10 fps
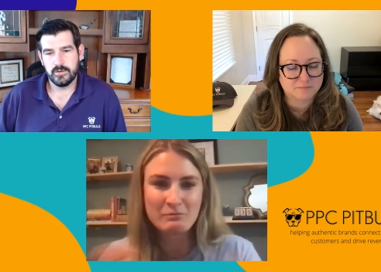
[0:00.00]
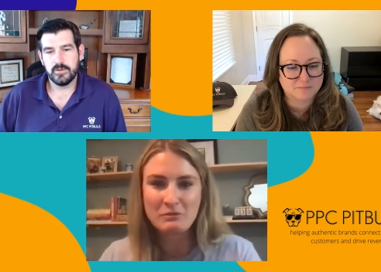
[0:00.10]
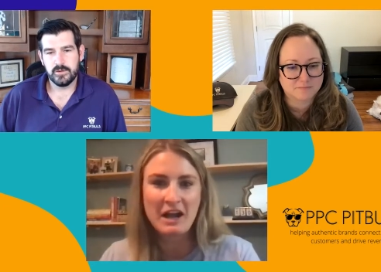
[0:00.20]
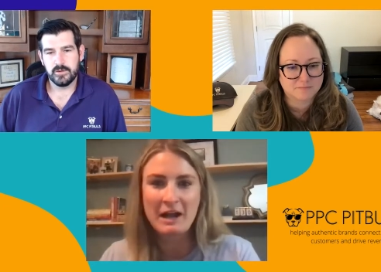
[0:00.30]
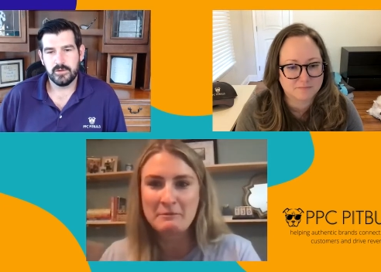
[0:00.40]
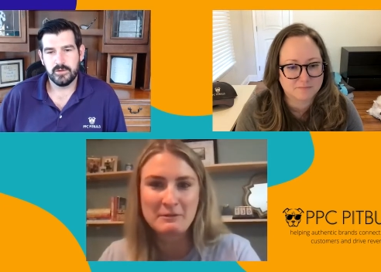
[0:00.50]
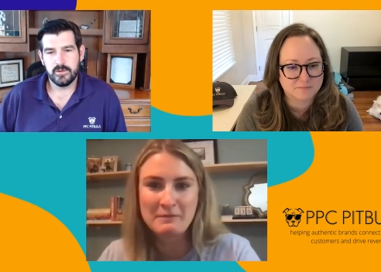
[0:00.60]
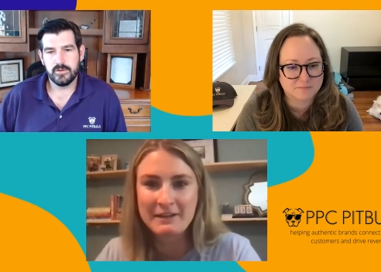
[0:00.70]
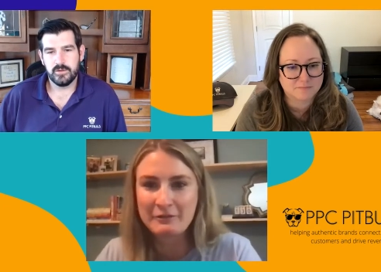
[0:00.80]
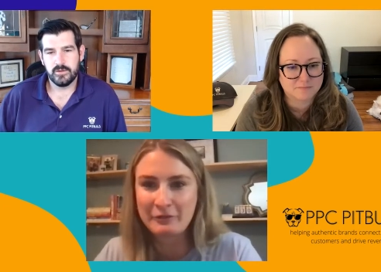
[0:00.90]
Speaker 1: copy
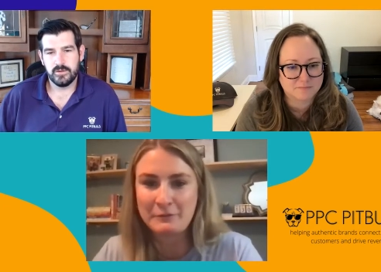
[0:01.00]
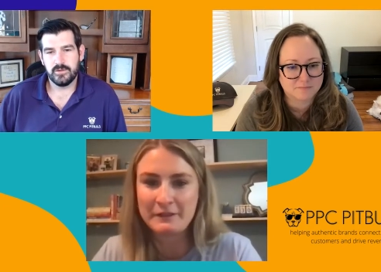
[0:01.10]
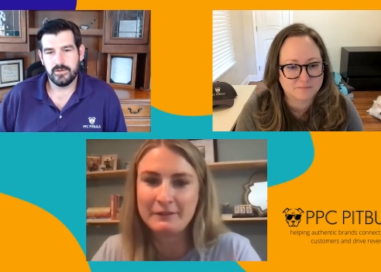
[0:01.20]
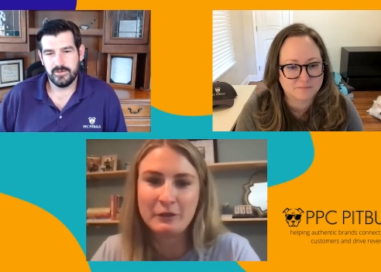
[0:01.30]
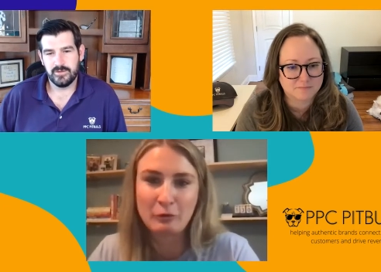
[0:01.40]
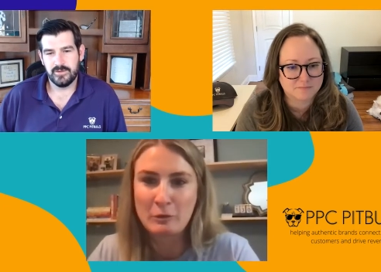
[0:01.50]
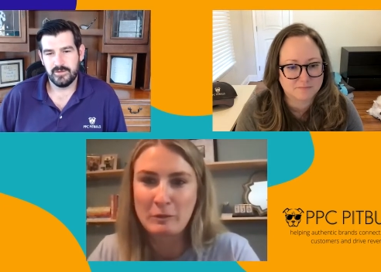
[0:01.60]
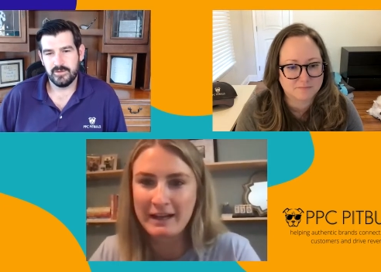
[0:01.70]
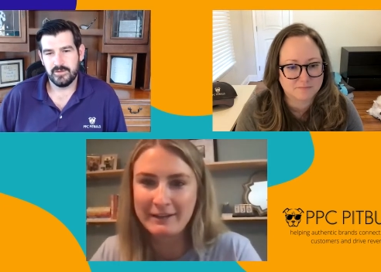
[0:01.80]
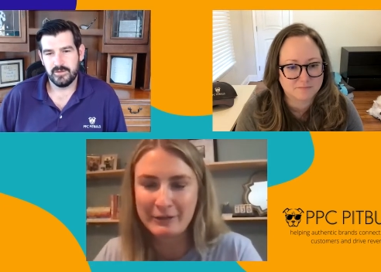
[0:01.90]
made from a, a
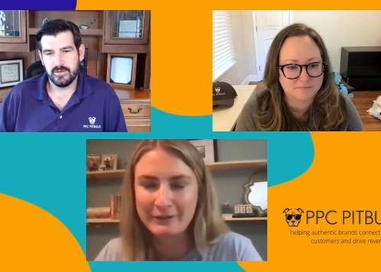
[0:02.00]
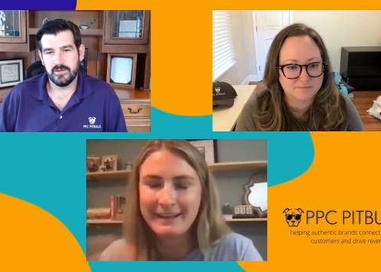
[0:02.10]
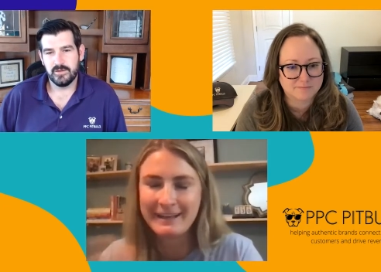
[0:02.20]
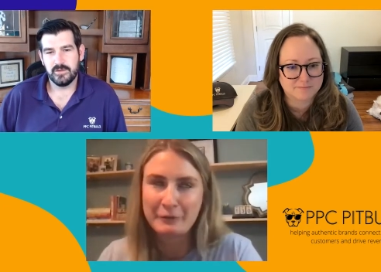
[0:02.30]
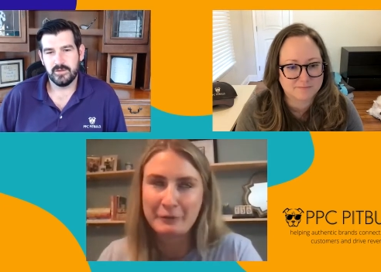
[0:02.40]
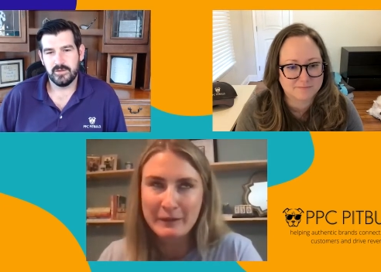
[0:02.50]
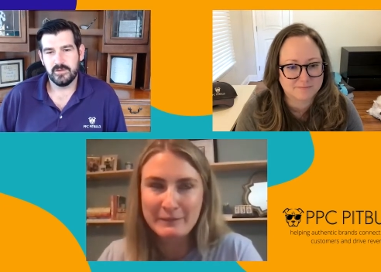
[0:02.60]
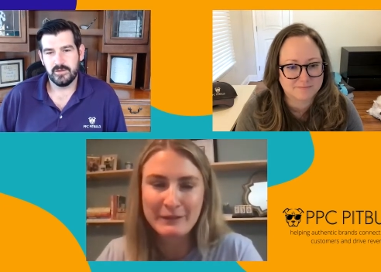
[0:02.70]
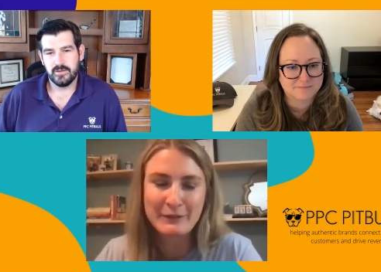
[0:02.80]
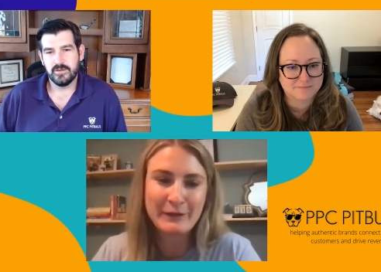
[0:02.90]
robot or not a
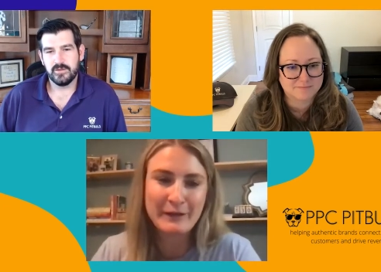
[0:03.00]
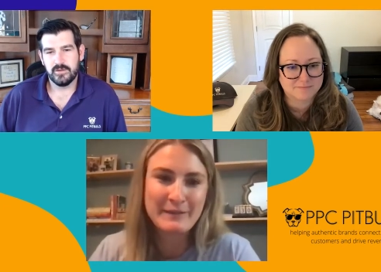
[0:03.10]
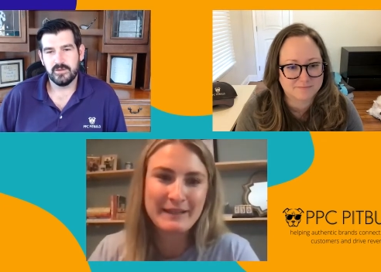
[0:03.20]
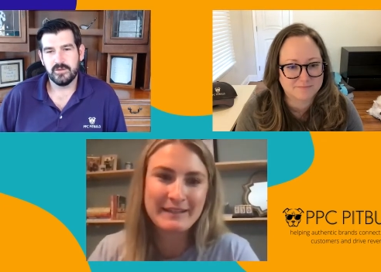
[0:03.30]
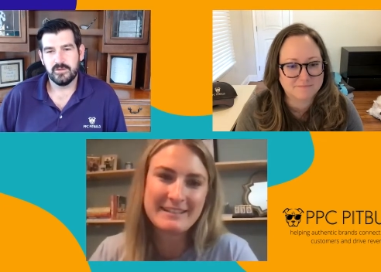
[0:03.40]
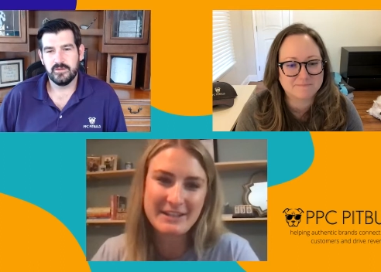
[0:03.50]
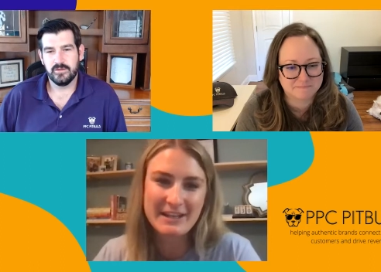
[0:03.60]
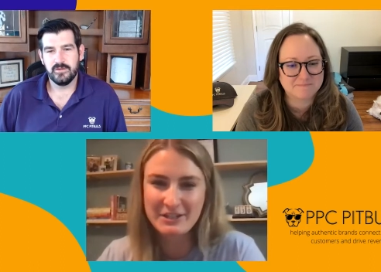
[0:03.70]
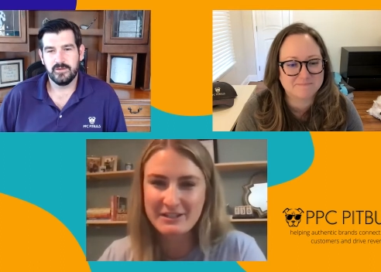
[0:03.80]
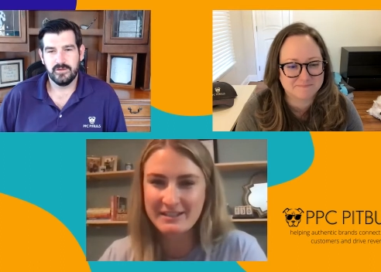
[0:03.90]
robot, but you know what I mean. It's,
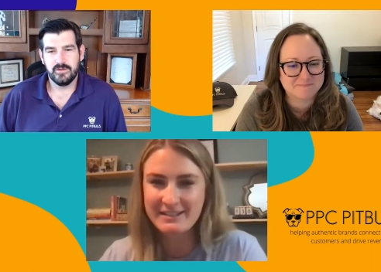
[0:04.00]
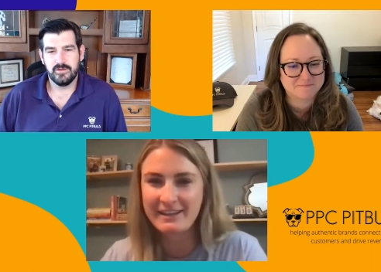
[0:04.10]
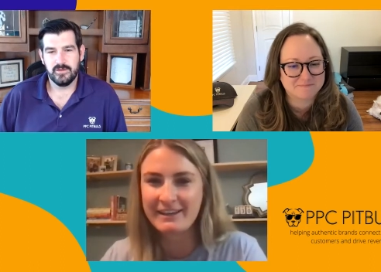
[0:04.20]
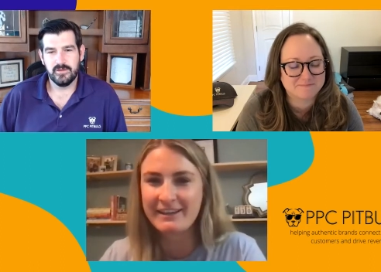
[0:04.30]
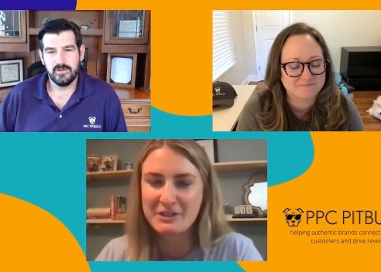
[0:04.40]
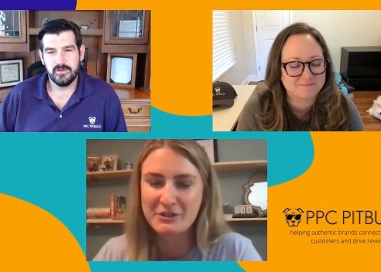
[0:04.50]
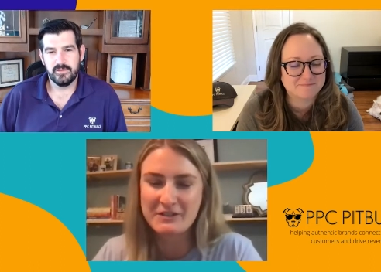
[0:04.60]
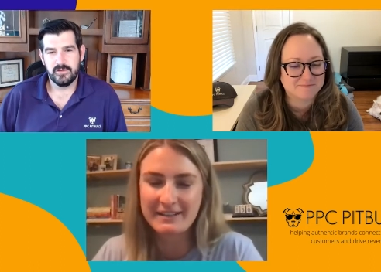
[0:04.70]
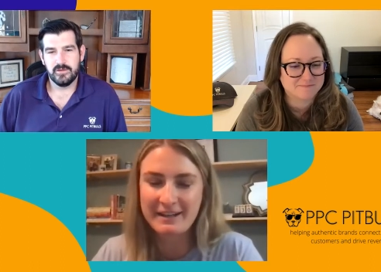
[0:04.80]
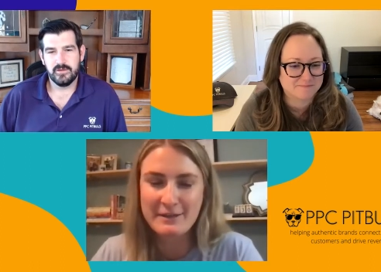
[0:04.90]
it just is an
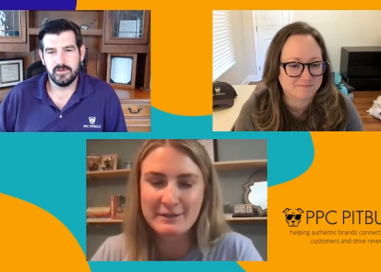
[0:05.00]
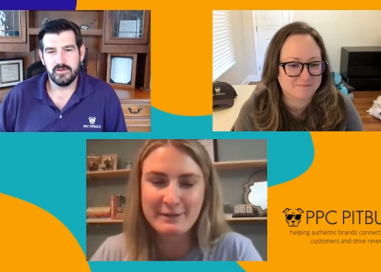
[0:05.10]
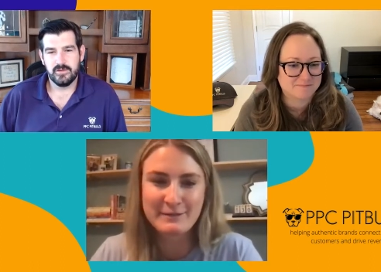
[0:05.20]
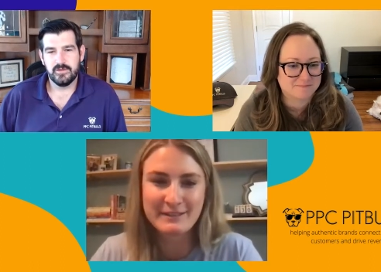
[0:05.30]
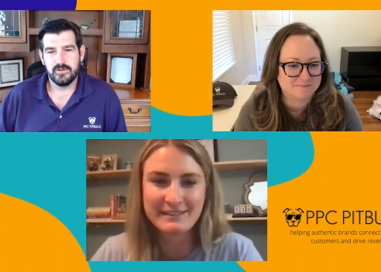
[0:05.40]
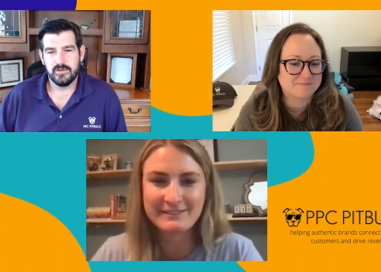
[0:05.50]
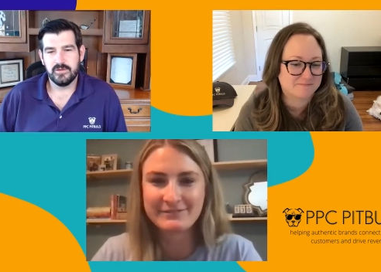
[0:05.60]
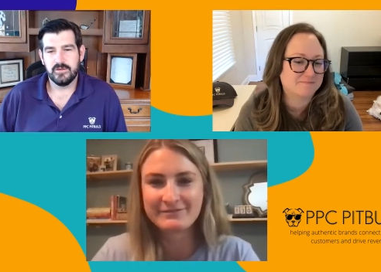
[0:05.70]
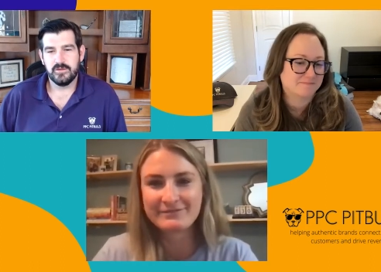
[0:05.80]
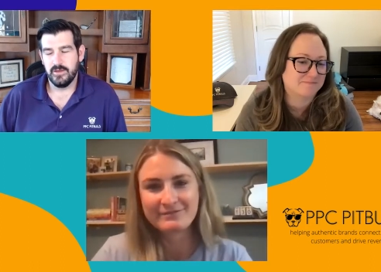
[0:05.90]
interesting concept.
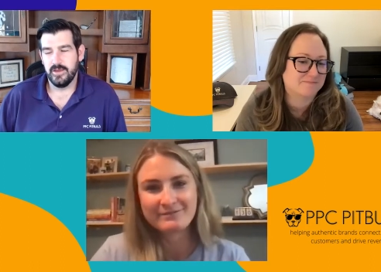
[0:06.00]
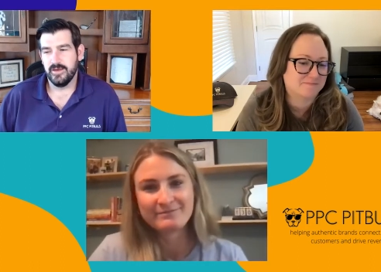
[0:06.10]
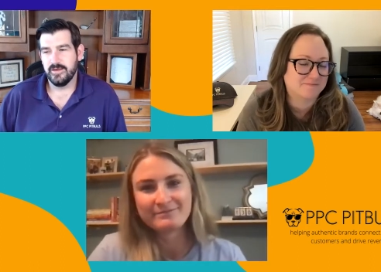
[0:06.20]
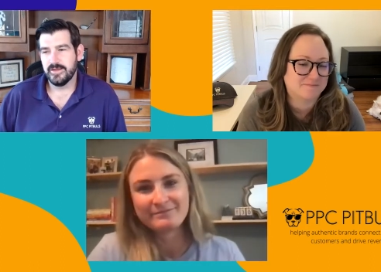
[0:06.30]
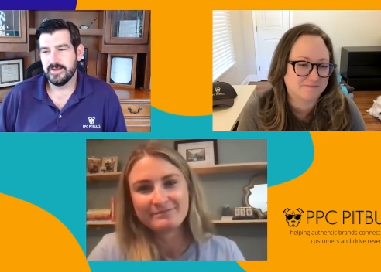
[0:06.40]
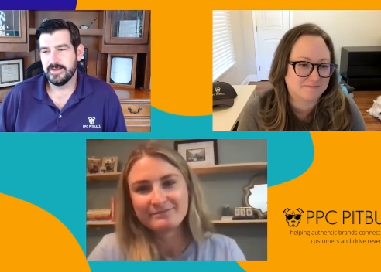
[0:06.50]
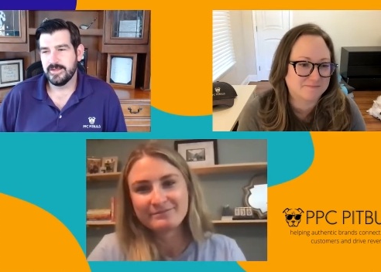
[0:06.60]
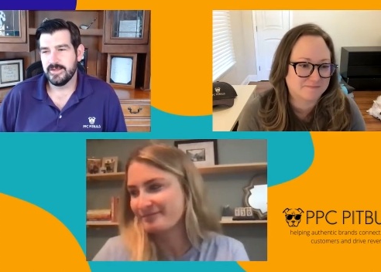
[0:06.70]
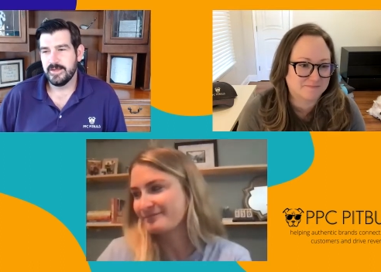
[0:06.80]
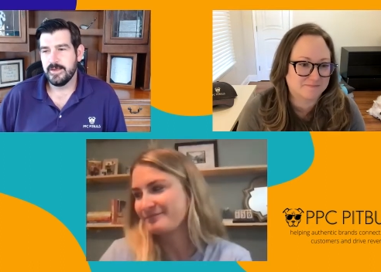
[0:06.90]
Speaker 2: Yeah,
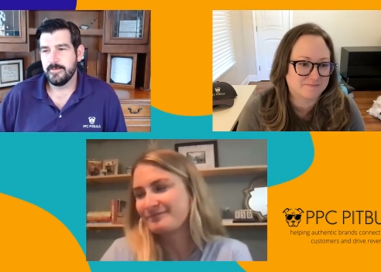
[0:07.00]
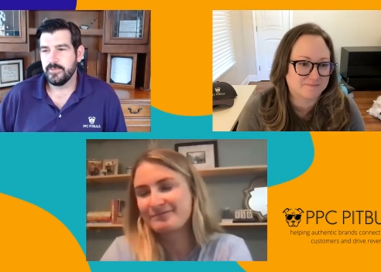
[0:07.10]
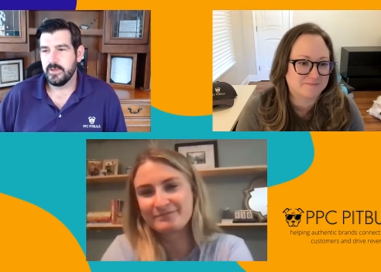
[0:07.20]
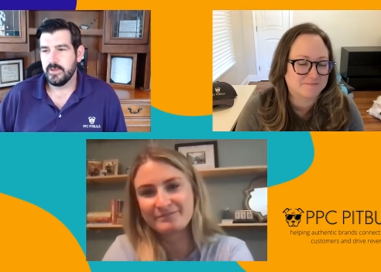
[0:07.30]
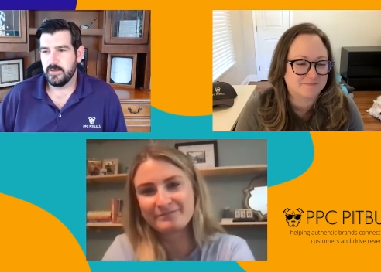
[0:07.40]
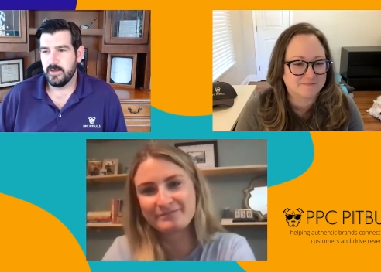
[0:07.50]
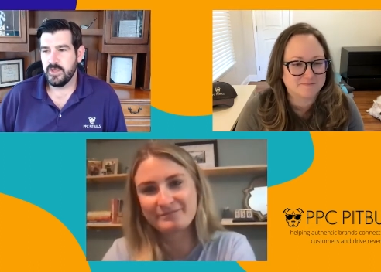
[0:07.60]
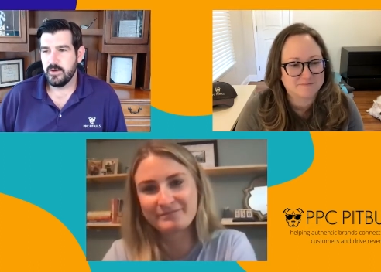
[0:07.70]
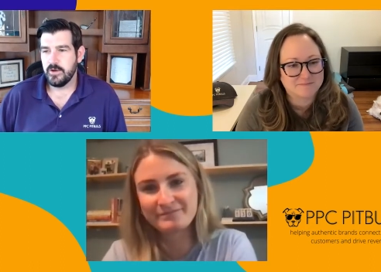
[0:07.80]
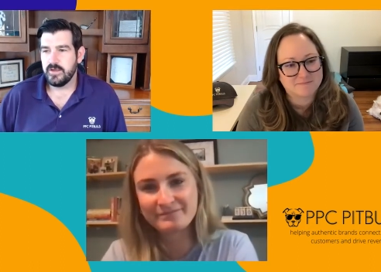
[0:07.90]
I'm
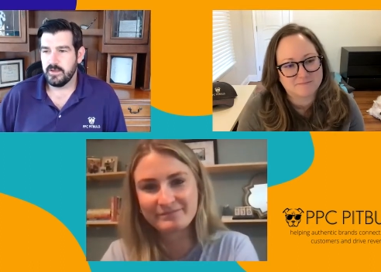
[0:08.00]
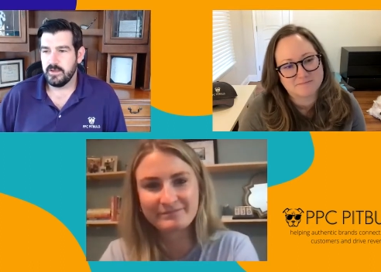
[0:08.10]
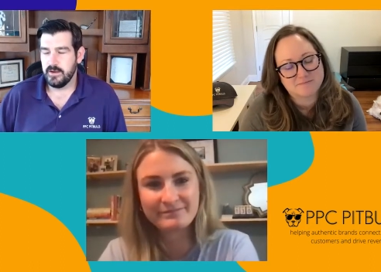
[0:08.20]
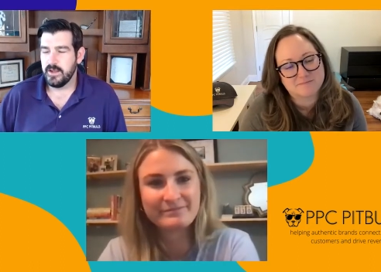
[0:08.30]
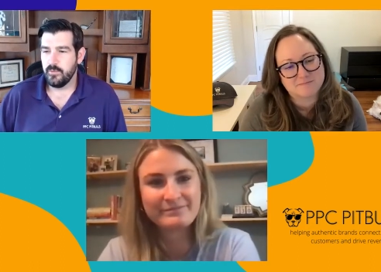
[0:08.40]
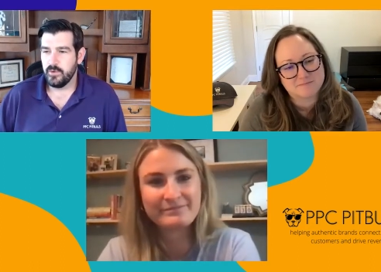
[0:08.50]
curious, and again,